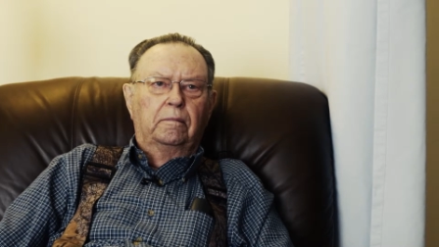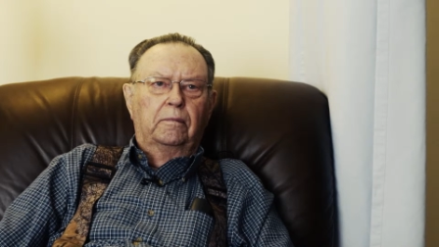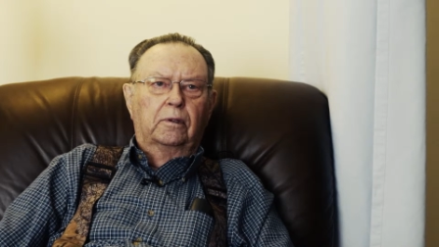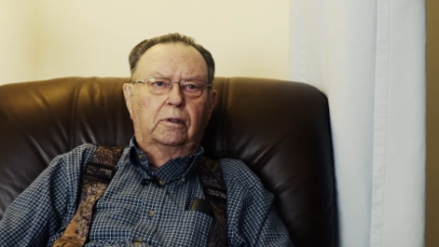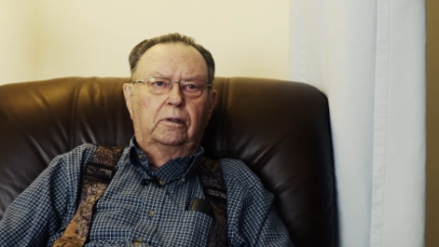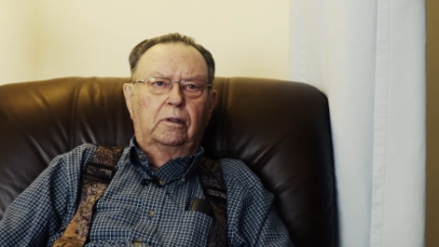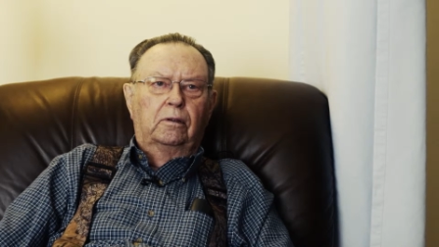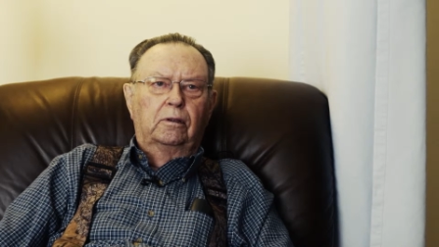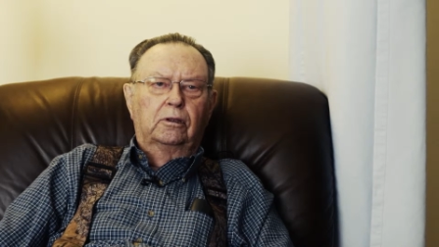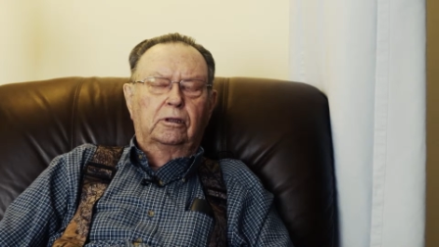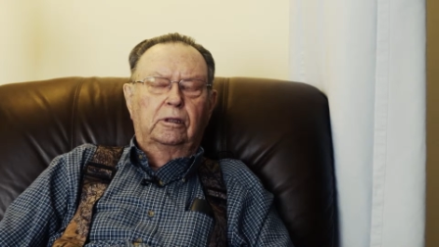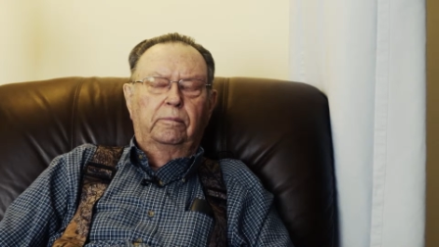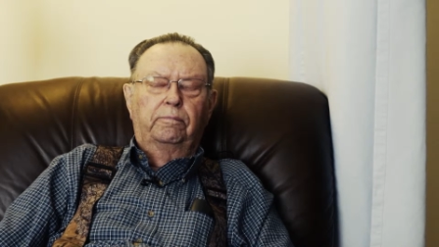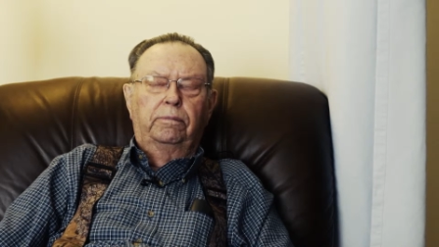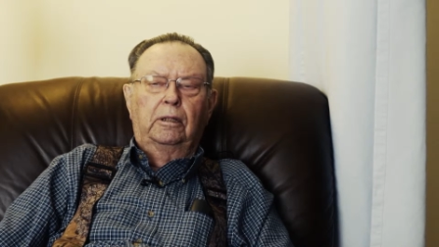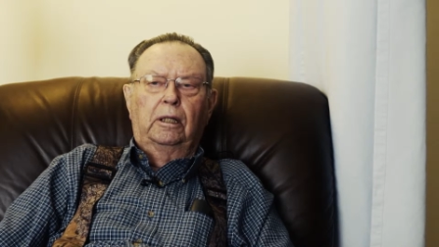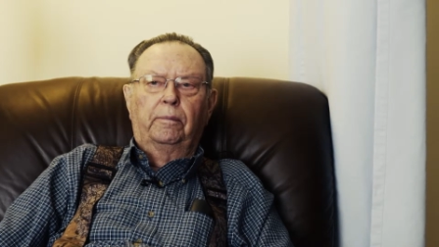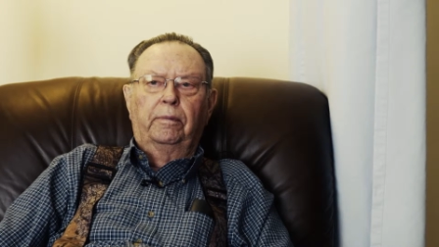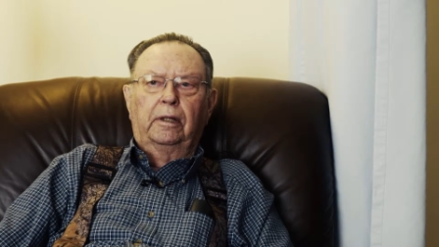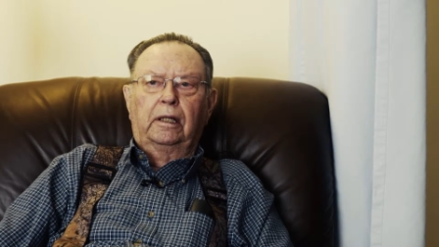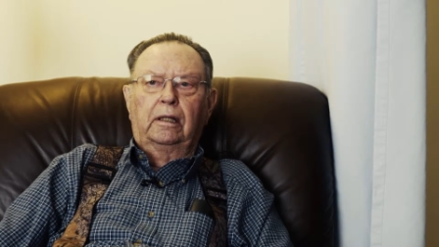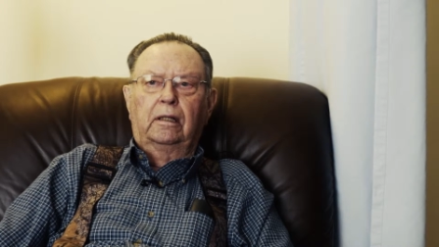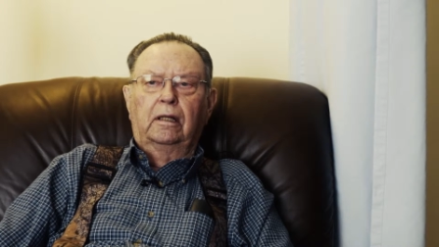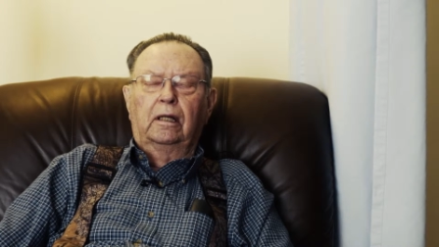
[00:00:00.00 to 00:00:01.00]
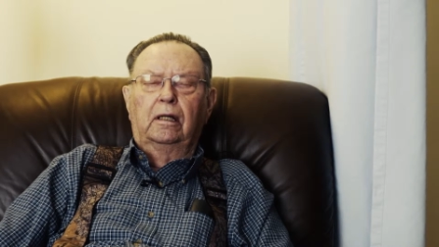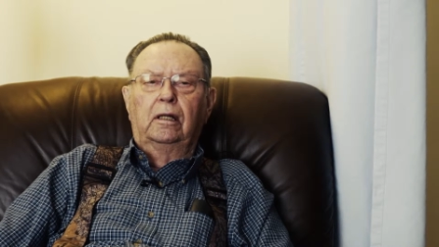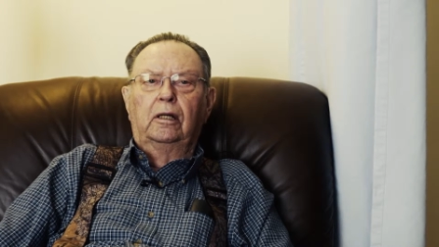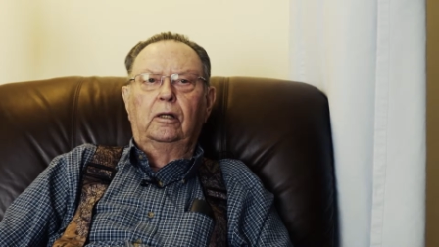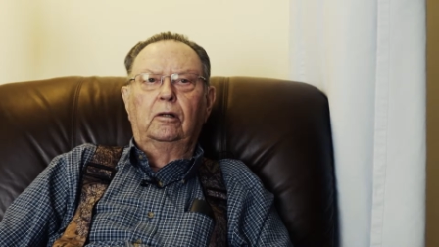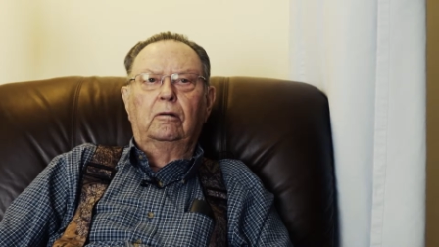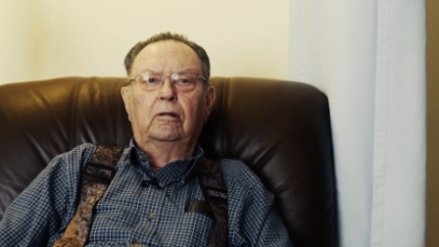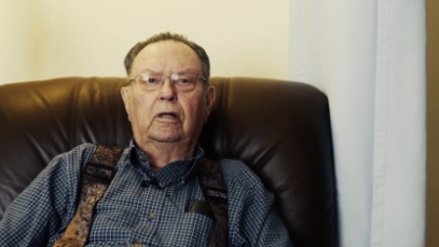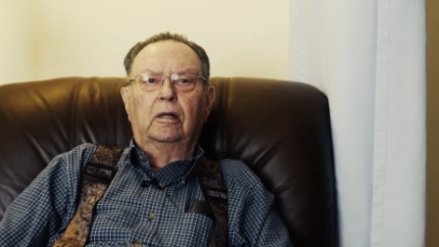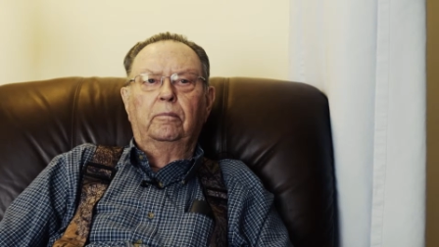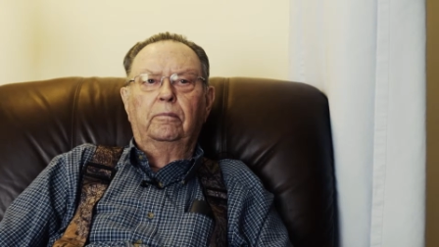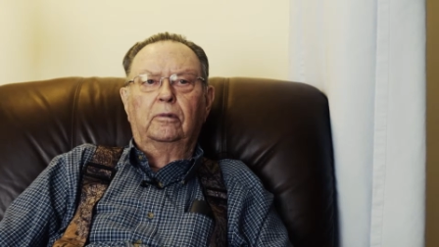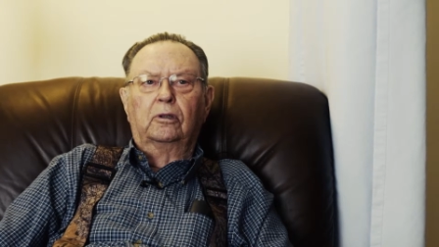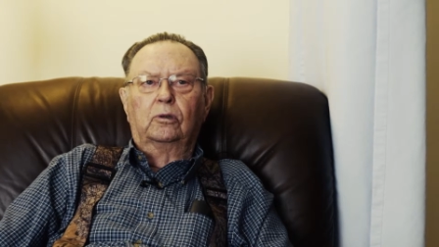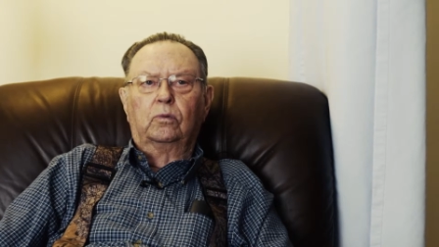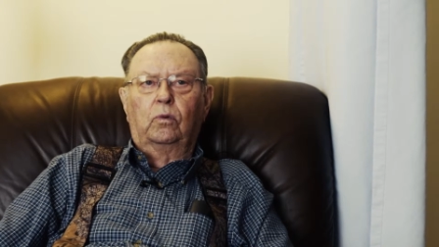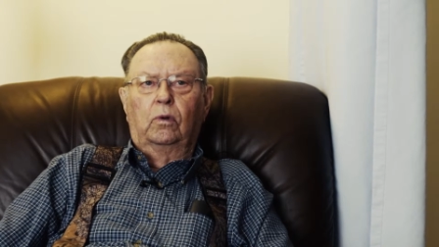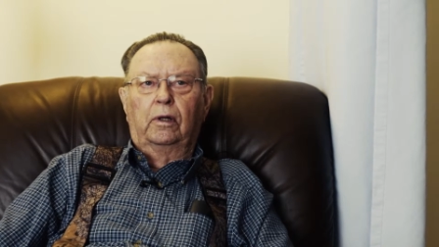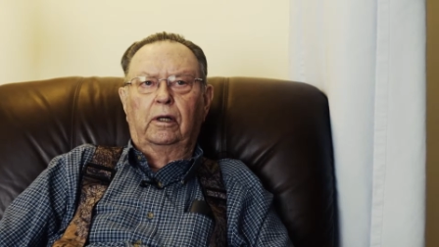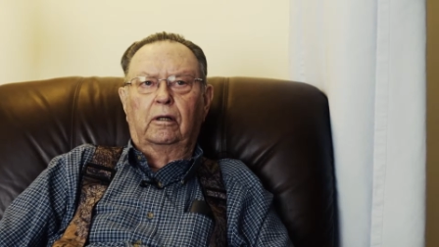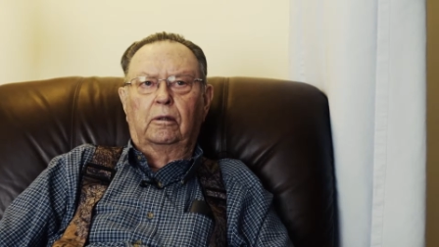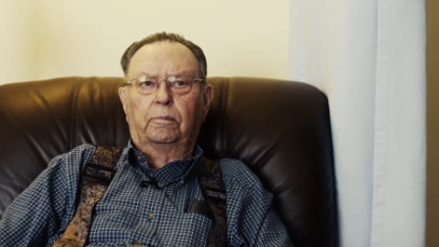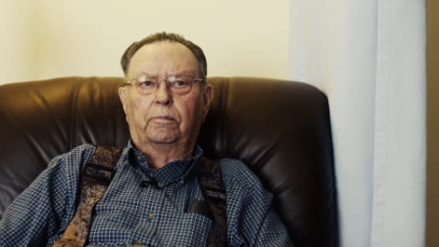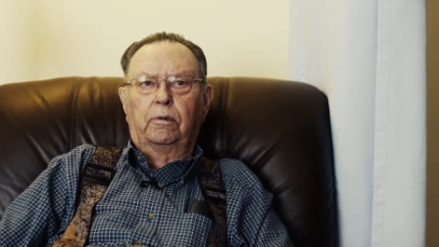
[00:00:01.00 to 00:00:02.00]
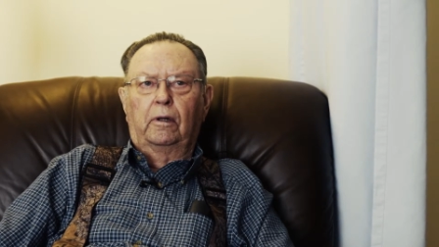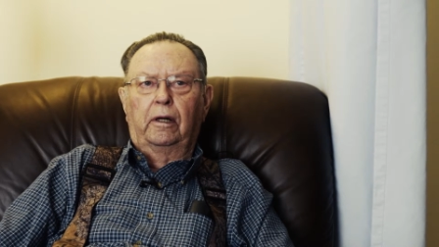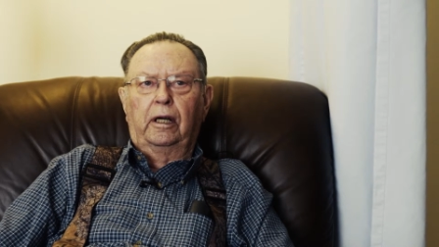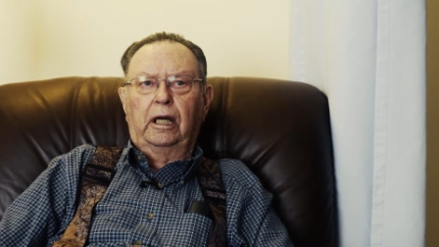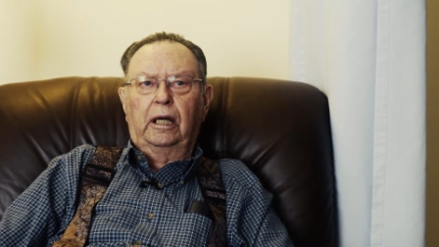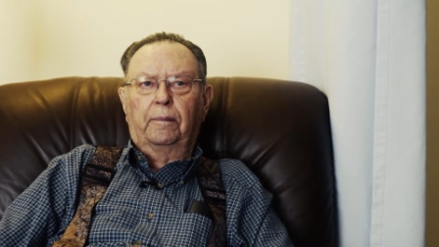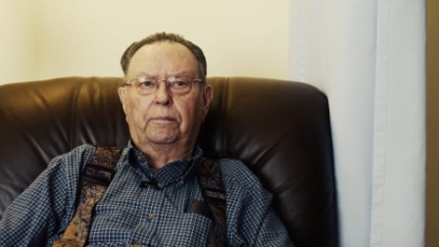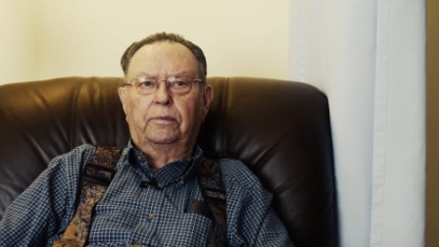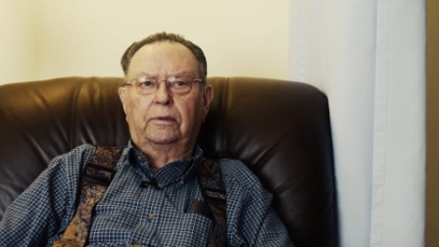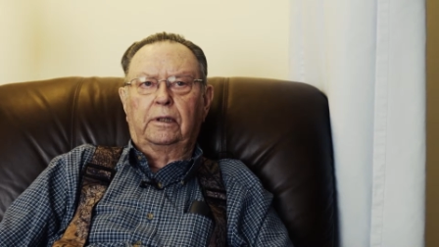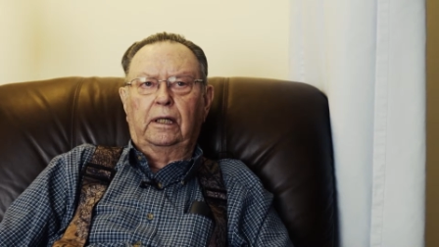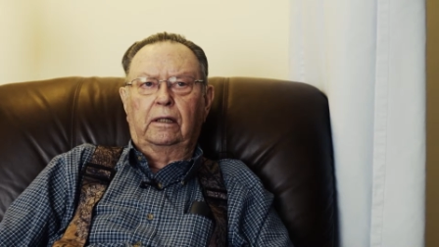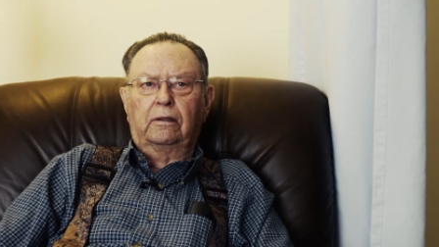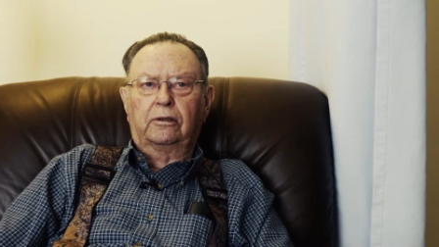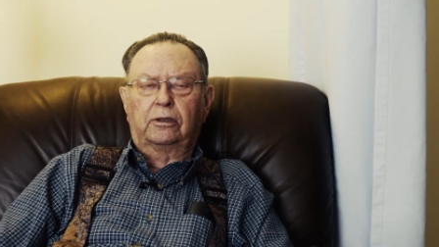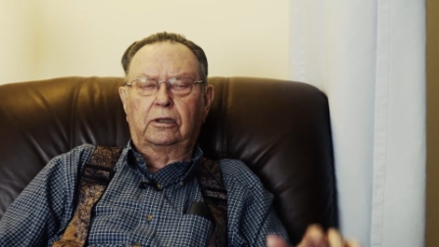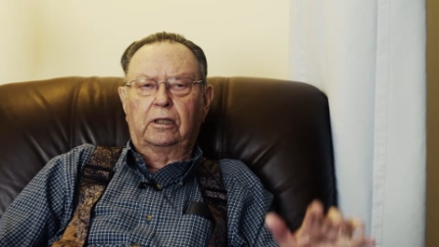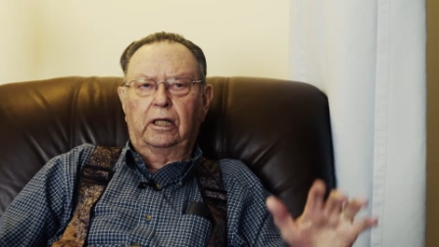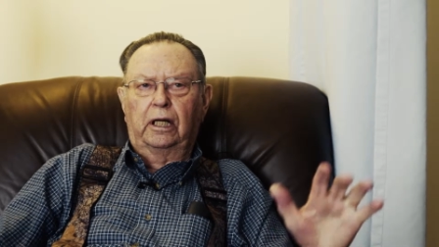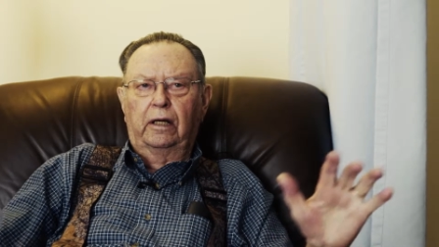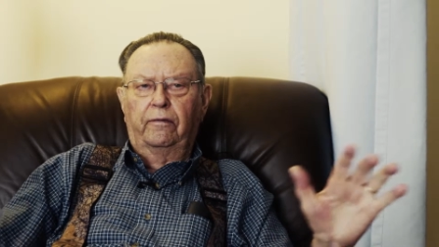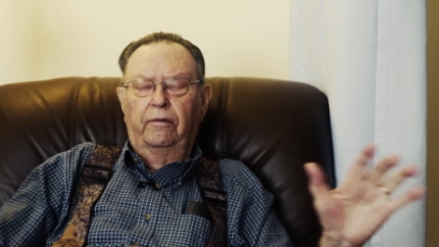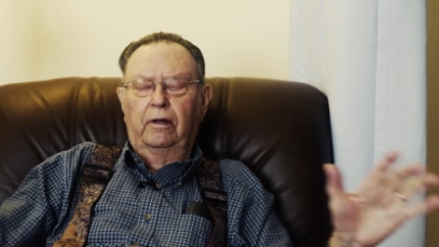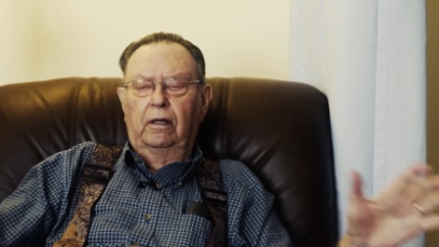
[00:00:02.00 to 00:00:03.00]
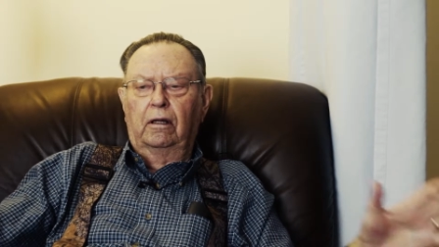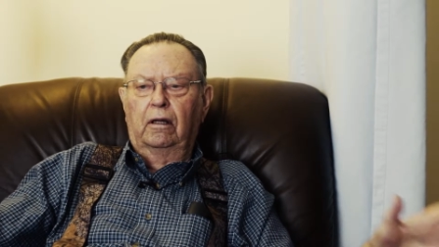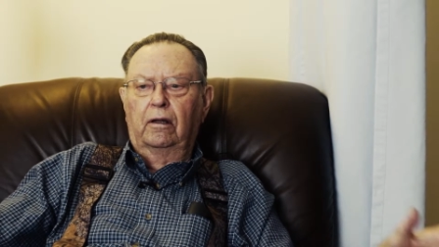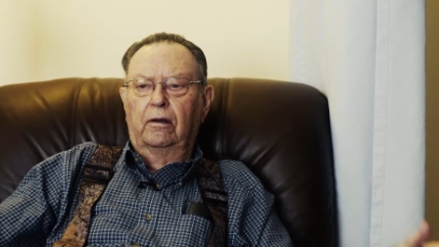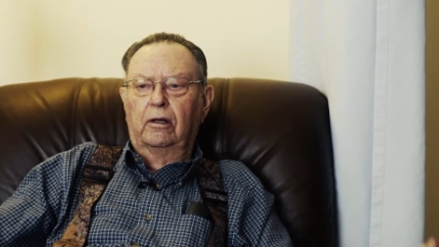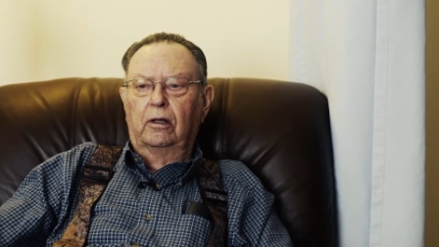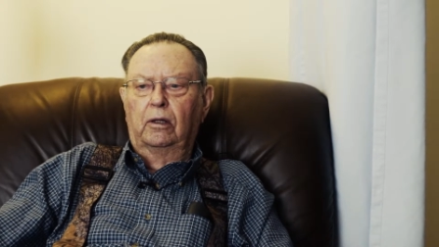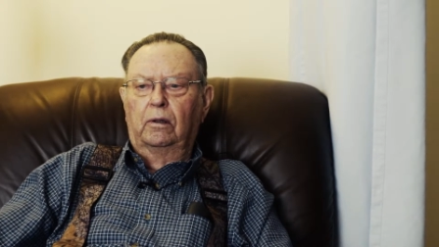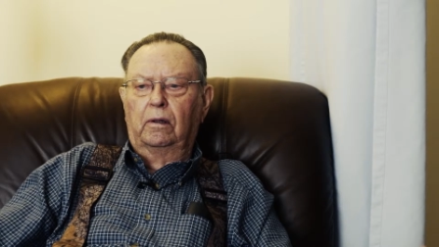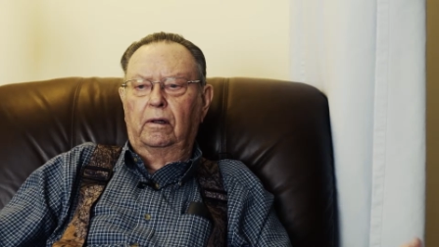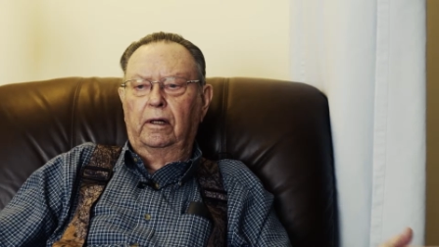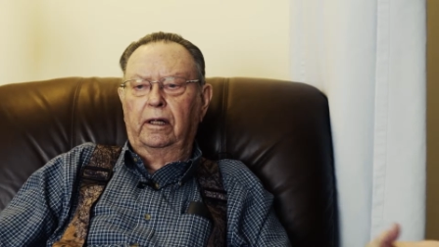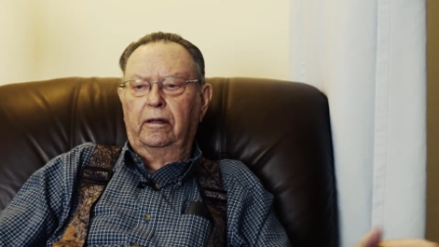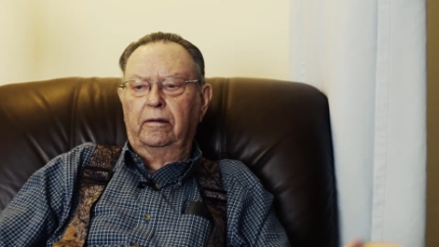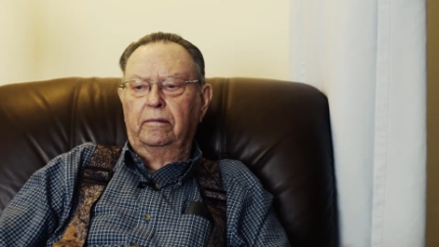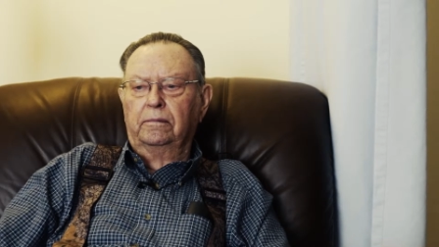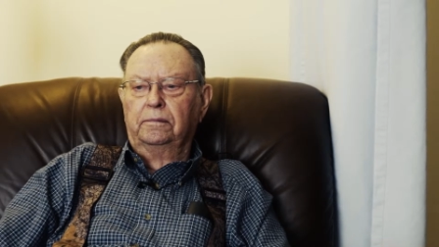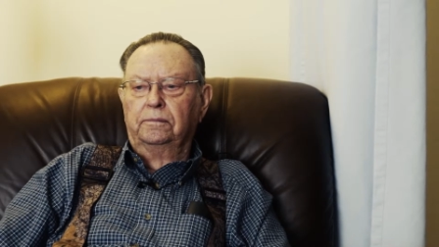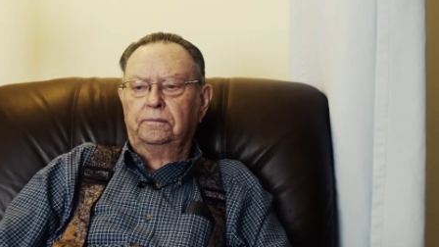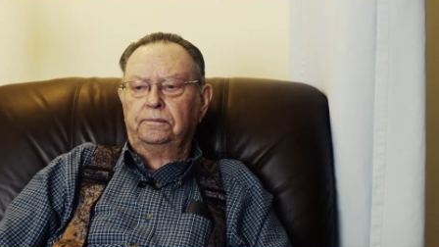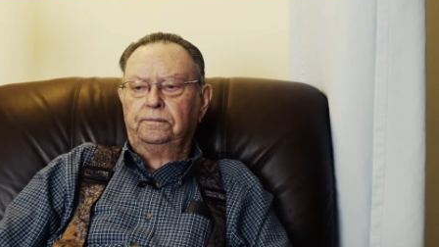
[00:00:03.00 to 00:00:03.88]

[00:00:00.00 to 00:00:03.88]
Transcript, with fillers: because the public didn't know him as well, perhaps outside of Illinois.